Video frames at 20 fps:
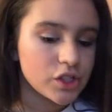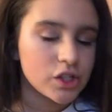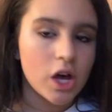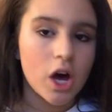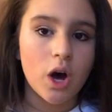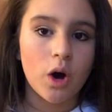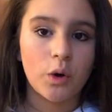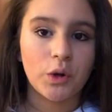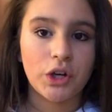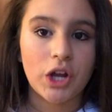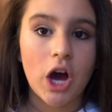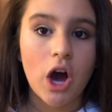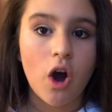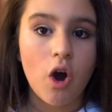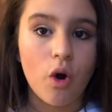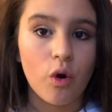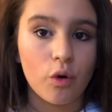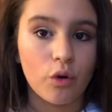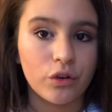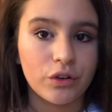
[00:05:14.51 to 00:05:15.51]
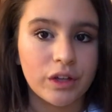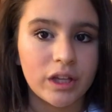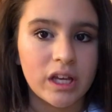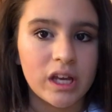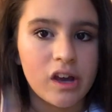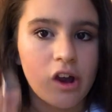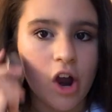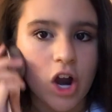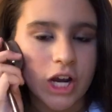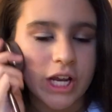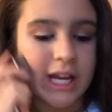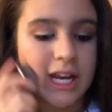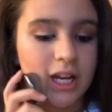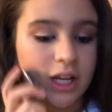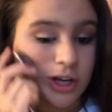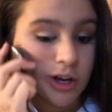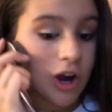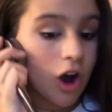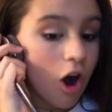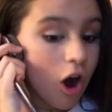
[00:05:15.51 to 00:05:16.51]
So not only are you
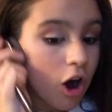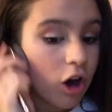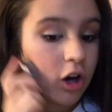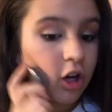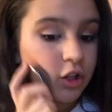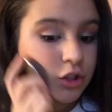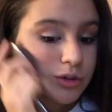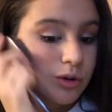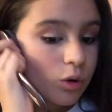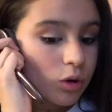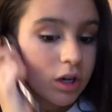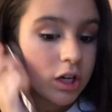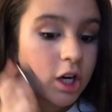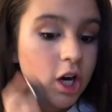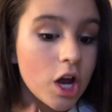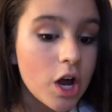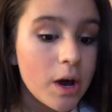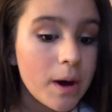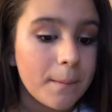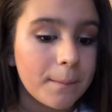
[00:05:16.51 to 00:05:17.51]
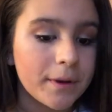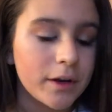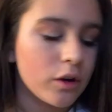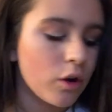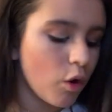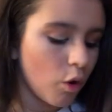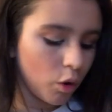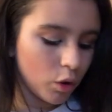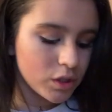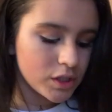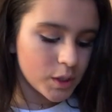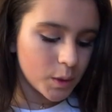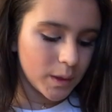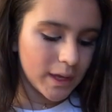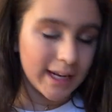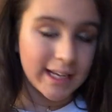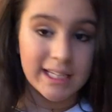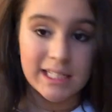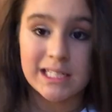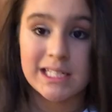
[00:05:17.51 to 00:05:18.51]
getting a contour, but you're also
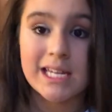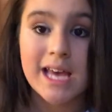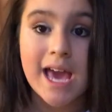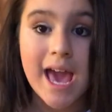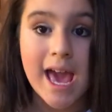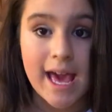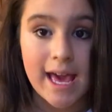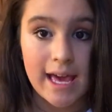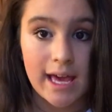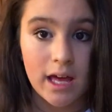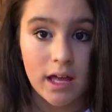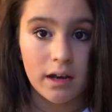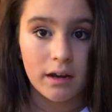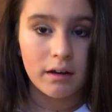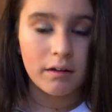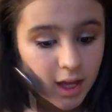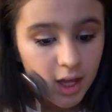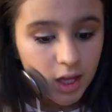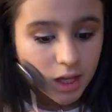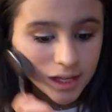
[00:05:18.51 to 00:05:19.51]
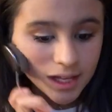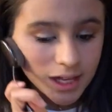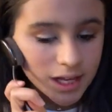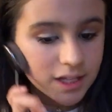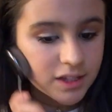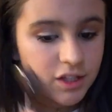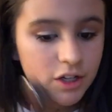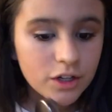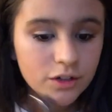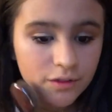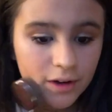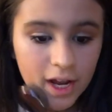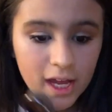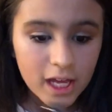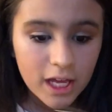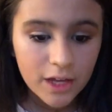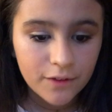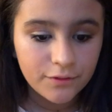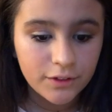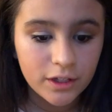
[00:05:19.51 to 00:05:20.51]
getting a tan. It's alright
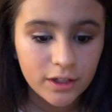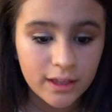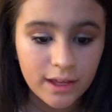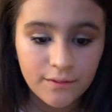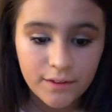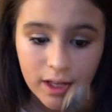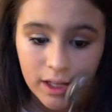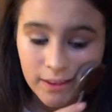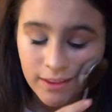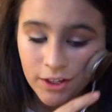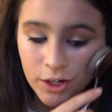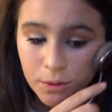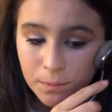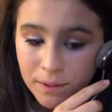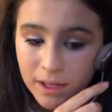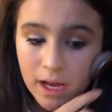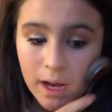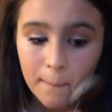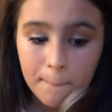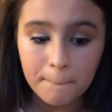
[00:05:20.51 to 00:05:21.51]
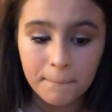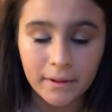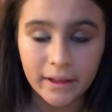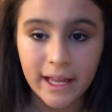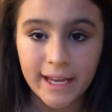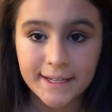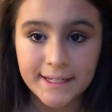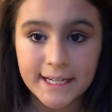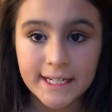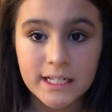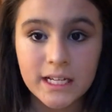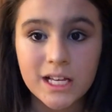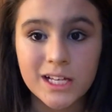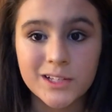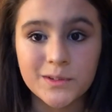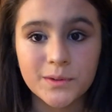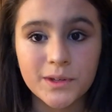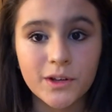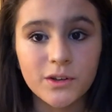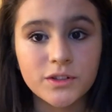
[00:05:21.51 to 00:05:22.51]
if you leave it a little bit unblended
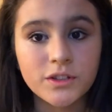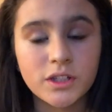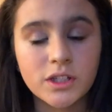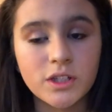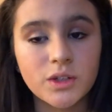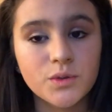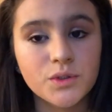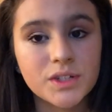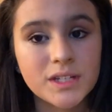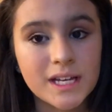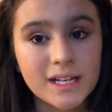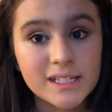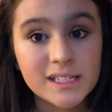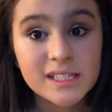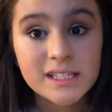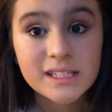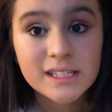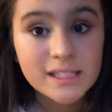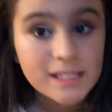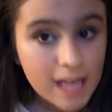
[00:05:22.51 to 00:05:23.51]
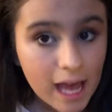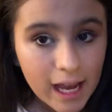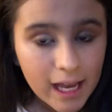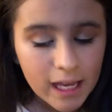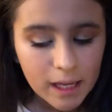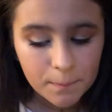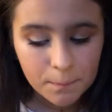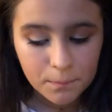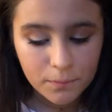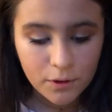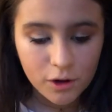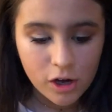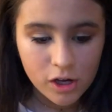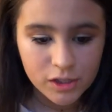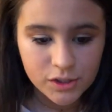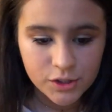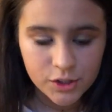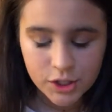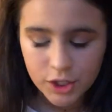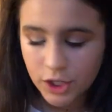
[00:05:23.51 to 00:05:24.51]
because we also used a second
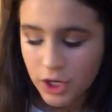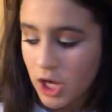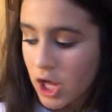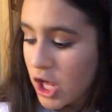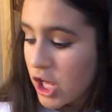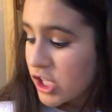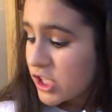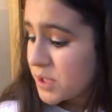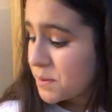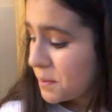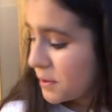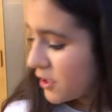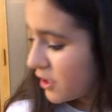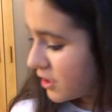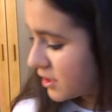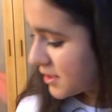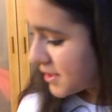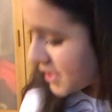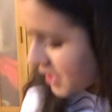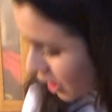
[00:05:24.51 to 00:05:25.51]
bronzer to put on